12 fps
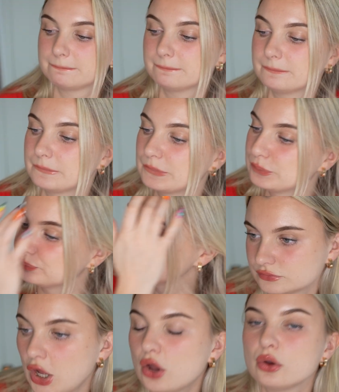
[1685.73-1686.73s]

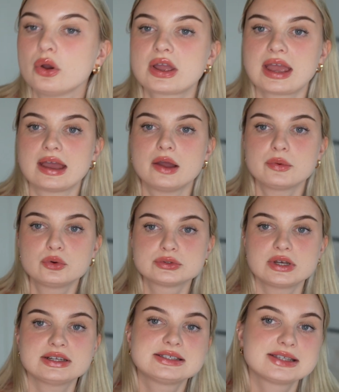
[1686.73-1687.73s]
Oh, okay, I would
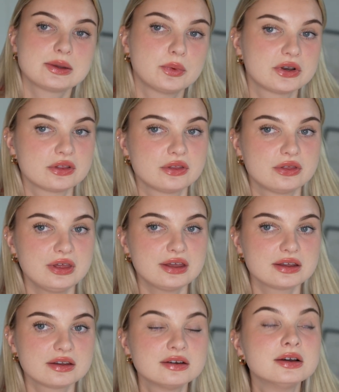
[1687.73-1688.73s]
also like to say one other thing.